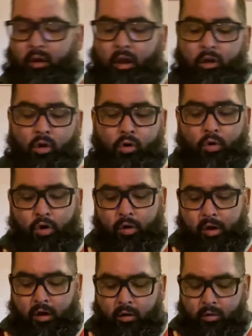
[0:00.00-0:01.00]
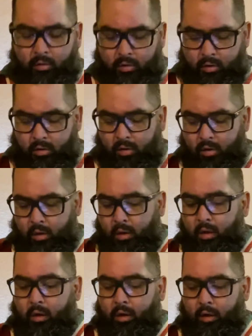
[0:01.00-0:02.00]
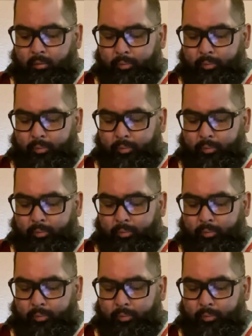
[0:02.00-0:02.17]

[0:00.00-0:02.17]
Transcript: in our corner right now. Uh,